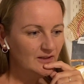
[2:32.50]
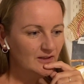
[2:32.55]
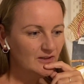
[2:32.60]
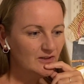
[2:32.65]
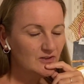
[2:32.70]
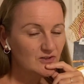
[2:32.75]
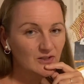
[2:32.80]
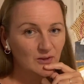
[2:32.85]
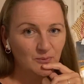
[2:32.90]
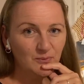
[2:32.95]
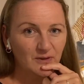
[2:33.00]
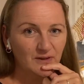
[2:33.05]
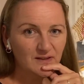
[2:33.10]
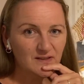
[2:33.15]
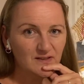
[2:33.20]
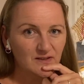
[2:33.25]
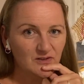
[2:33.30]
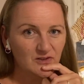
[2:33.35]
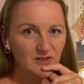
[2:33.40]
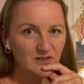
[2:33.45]
Someone
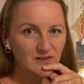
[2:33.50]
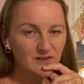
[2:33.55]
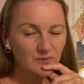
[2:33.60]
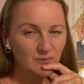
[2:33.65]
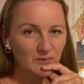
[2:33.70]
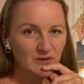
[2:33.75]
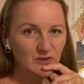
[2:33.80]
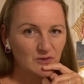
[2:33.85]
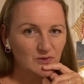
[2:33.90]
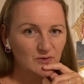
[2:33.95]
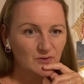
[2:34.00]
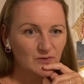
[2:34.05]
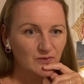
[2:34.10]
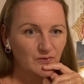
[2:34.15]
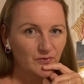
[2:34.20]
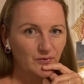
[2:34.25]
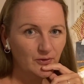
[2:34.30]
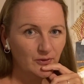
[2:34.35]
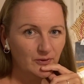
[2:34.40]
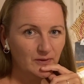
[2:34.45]
suggested me to
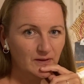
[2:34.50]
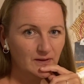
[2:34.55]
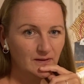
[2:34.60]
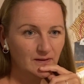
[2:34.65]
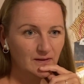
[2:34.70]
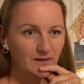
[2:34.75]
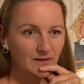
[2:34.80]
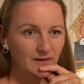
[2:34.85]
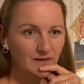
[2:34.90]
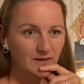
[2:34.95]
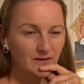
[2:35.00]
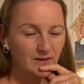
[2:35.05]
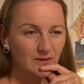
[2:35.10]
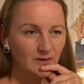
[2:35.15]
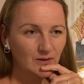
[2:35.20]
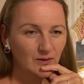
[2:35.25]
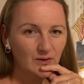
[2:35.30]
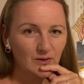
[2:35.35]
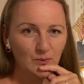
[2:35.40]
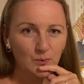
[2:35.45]
throw it in a
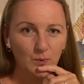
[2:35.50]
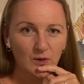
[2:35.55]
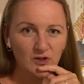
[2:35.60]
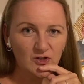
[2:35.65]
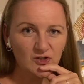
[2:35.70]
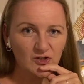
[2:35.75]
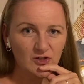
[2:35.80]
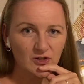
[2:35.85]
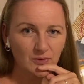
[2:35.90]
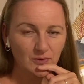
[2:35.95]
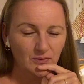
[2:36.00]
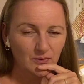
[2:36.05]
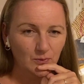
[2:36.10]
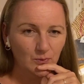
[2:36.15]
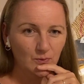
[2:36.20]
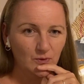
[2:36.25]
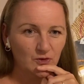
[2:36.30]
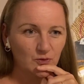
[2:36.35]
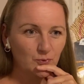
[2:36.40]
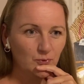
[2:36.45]
wash
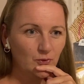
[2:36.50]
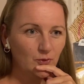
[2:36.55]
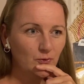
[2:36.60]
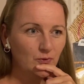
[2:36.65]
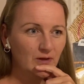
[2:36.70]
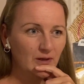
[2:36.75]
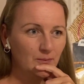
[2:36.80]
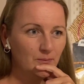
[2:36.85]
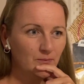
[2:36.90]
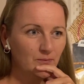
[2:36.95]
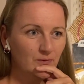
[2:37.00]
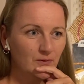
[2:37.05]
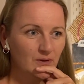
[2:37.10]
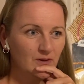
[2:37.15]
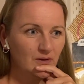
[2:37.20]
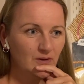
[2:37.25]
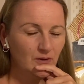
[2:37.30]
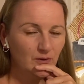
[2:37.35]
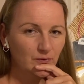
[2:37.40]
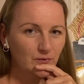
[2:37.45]
program
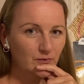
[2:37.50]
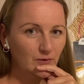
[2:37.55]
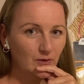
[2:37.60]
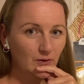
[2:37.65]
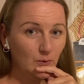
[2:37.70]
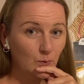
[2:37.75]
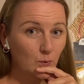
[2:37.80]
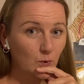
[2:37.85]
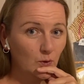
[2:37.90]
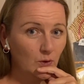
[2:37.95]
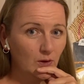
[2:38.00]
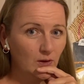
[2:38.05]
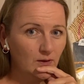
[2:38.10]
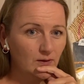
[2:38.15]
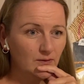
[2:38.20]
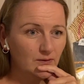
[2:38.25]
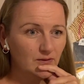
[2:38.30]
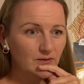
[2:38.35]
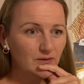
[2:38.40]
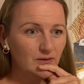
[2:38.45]
for wool
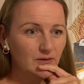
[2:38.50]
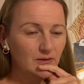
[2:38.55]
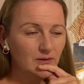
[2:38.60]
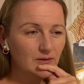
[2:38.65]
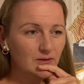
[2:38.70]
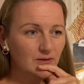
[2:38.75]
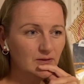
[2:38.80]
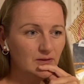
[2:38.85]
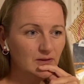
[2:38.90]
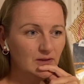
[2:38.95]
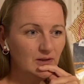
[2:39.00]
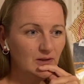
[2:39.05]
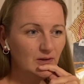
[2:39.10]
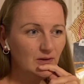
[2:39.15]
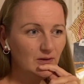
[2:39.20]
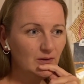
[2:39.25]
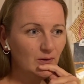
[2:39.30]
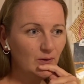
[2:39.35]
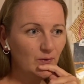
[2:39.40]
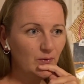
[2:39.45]

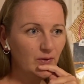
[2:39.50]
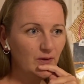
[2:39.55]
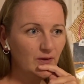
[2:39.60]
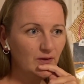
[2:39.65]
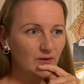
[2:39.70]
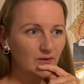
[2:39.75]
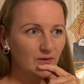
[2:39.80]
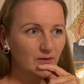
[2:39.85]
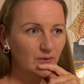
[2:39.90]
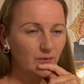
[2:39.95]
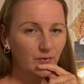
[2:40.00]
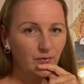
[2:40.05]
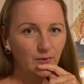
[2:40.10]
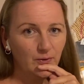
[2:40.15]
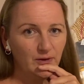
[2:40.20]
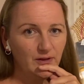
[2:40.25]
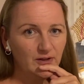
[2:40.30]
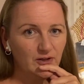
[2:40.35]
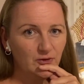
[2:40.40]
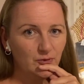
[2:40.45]
clothing on
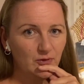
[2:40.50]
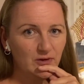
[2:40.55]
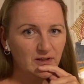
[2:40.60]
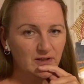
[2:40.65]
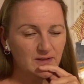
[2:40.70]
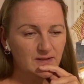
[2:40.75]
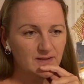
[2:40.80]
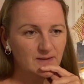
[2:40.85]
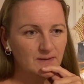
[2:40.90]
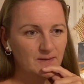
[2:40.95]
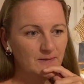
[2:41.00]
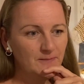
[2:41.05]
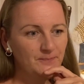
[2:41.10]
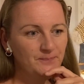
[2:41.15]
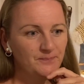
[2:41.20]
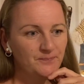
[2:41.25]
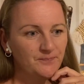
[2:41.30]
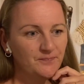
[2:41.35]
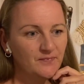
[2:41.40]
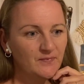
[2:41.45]
30 degrees,
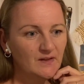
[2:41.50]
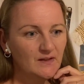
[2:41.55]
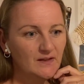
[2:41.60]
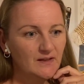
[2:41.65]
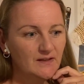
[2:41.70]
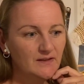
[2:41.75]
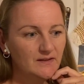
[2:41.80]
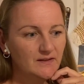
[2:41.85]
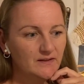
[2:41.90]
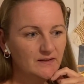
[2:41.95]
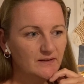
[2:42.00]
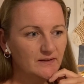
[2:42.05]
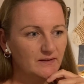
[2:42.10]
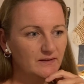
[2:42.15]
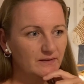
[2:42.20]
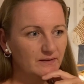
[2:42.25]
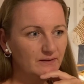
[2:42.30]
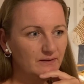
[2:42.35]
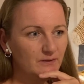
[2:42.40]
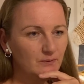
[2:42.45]
and
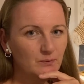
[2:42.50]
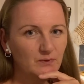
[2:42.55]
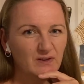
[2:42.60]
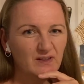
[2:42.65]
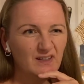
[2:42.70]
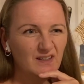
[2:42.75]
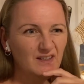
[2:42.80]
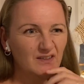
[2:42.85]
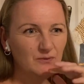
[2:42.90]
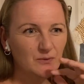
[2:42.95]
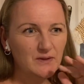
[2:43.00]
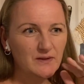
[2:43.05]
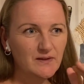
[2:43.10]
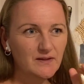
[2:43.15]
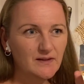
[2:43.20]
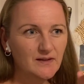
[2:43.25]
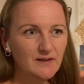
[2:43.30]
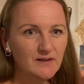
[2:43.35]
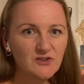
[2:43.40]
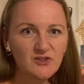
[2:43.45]
then with
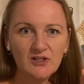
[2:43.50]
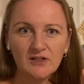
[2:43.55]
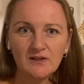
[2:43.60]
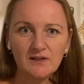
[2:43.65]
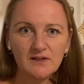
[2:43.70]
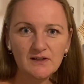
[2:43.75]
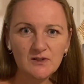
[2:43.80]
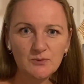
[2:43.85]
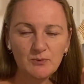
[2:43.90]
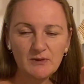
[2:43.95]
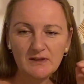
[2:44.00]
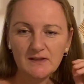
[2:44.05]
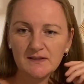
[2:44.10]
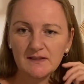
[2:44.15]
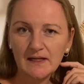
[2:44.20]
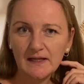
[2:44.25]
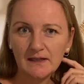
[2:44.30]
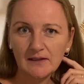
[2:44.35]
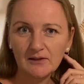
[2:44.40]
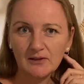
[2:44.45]
a gentle spin
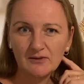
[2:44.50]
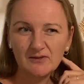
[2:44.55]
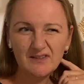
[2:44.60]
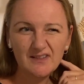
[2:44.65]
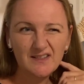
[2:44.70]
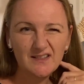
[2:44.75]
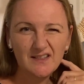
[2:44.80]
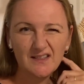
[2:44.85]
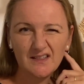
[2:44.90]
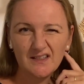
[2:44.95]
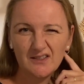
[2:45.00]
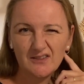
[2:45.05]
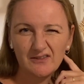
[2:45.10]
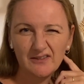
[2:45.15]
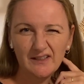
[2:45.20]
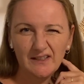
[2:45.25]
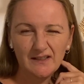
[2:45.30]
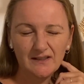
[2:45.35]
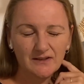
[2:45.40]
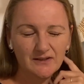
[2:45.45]
cycle, 600 or
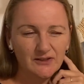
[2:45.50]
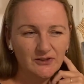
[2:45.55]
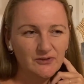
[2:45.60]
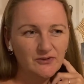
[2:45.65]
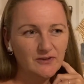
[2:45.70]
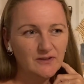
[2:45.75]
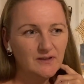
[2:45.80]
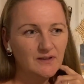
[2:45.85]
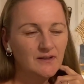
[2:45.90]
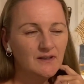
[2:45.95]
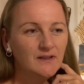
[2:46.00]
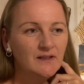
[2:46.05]
800.